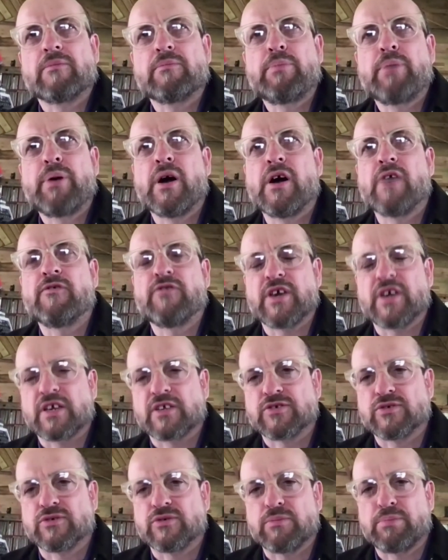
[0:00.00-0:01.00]

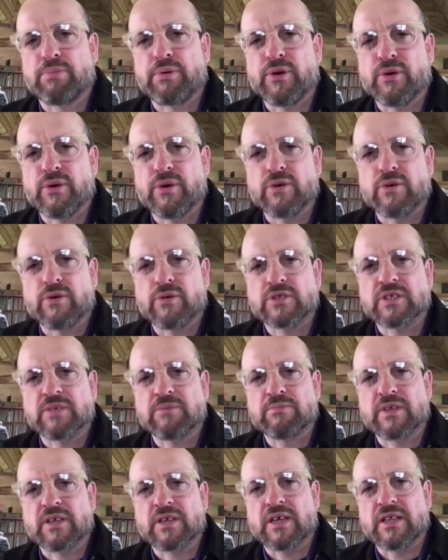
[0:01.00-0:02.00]
perfect or pure or
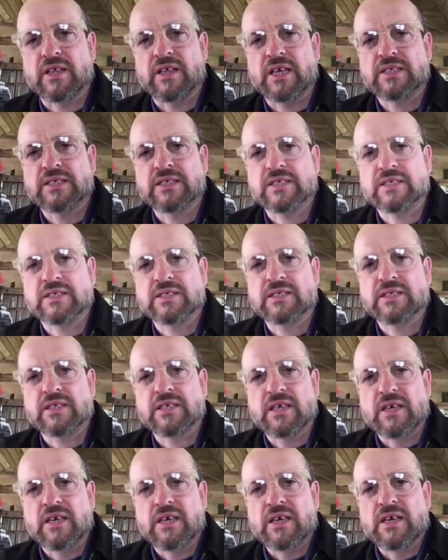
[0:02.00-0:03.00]
something like that.
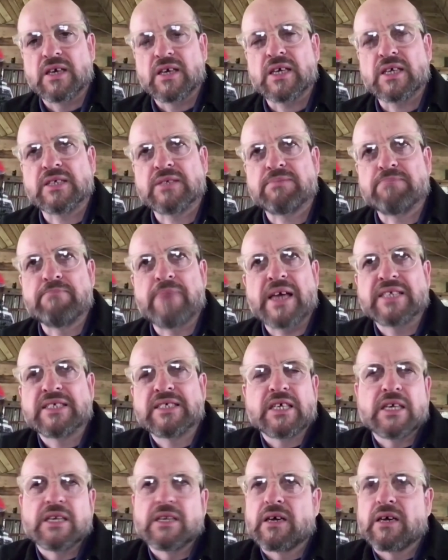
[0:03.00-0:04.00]
It's
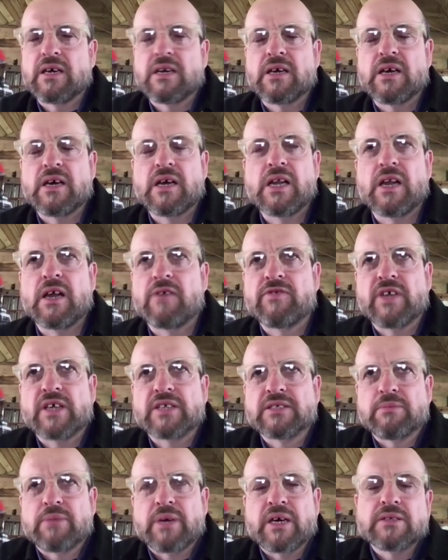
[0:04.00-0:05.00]
messy, and I love
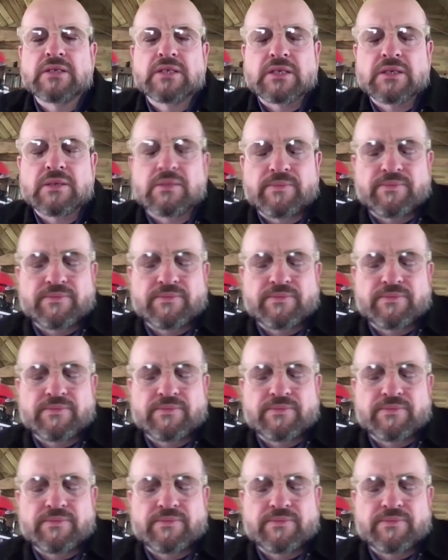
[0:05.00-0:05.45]
that about it.